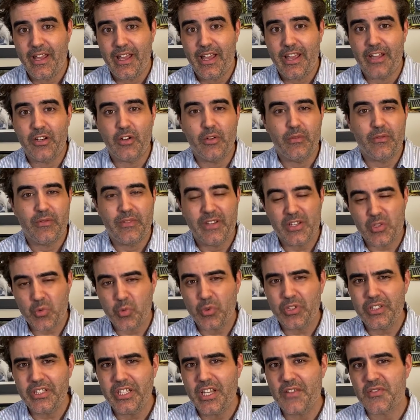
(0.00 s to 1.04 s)
And this
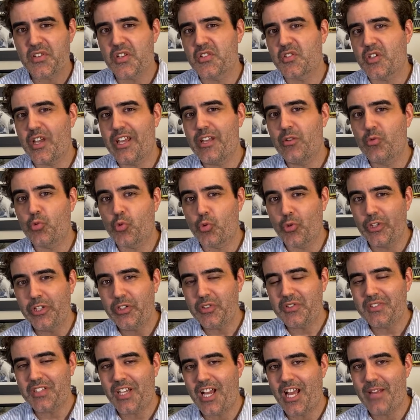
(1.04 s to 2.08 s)
really gives us a
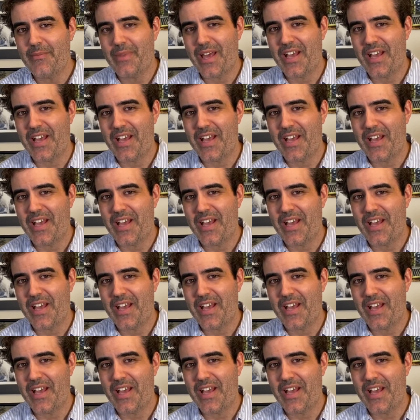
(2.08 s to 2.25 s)
real-time